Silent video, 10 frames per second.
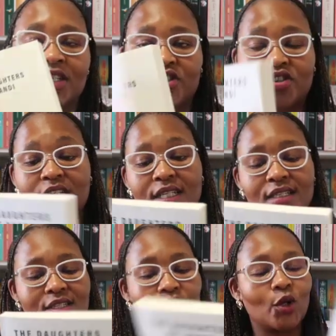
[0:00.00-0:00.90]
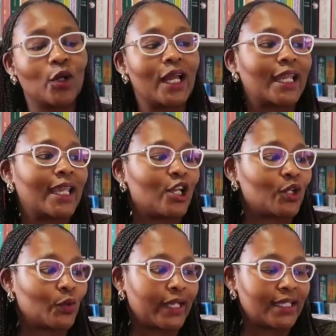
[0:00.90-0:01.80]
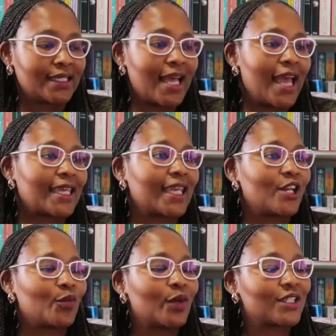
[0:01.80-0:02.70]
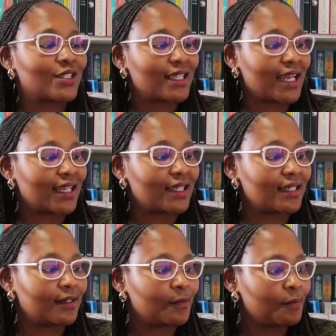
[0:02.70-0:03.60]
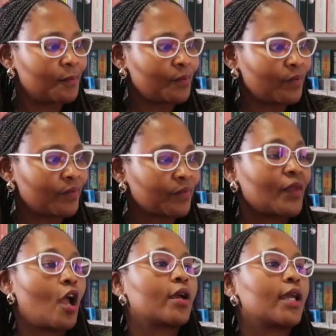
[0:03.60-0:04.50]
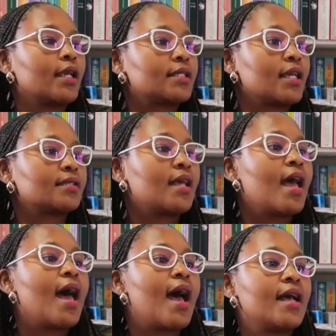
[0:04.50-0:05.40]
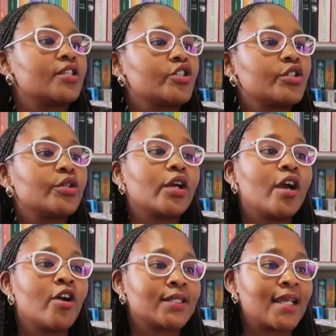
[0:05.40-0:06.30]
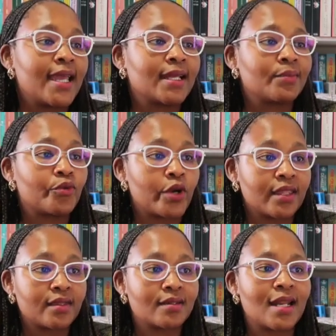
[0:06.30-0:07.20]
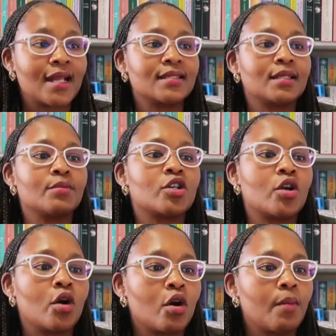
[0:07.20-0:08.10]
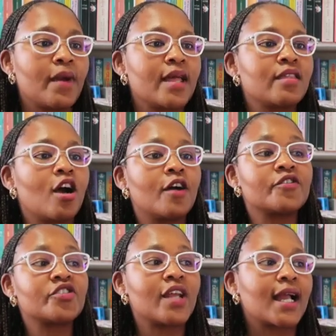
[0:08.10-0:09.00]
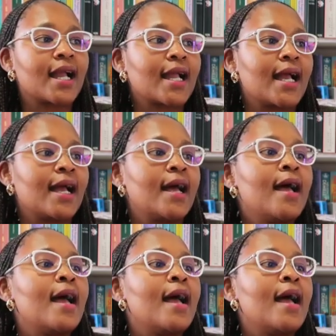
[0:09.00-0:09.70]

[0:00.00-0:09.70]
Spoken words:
intrigued. So I cannot wait. I cannot wait to tag in. Okay, it says, as she took her dying breath, Nandi Mhlongo, mother of Shagaka